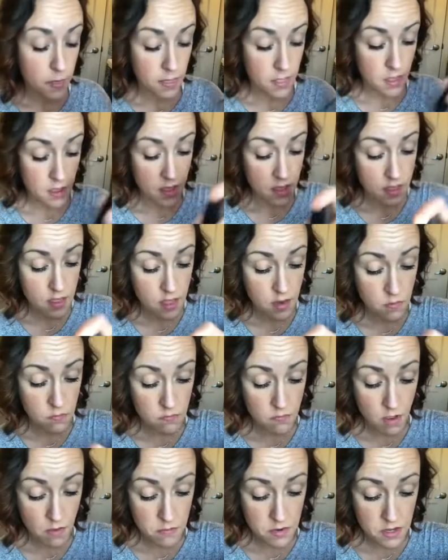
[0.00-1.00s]
And
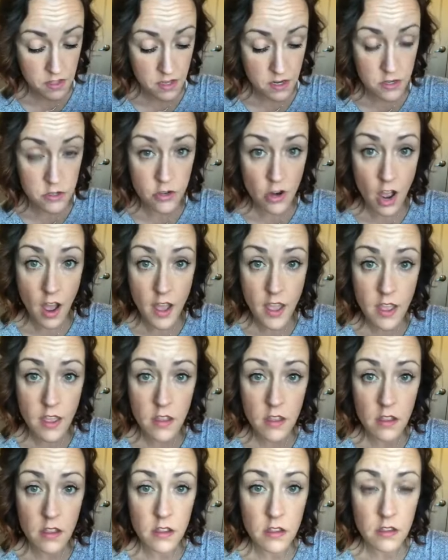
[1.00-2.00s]
then I'm gonna let it dry.
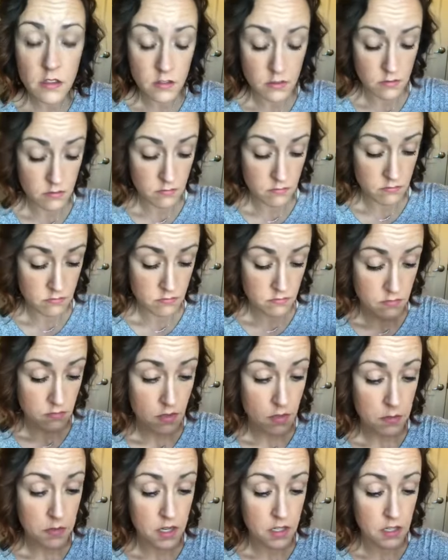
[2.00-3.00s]

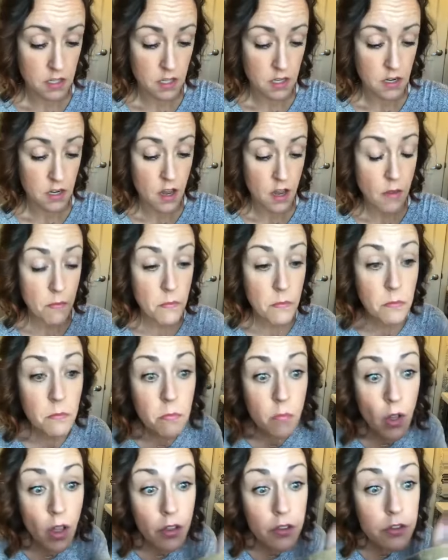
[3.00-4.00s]
I'm gonna clean it up
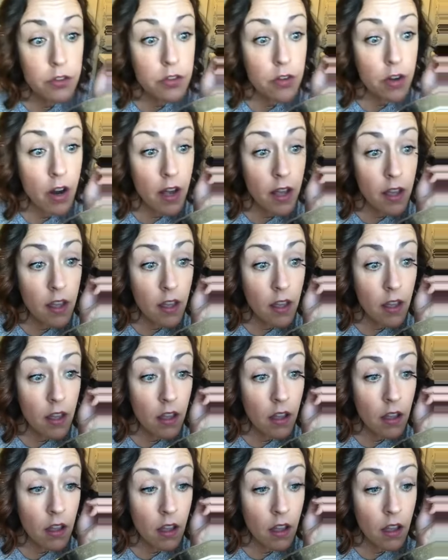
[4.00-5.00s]
while it's
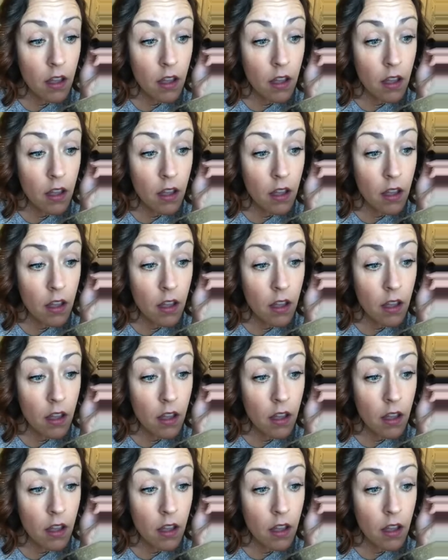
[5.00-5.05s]
drying.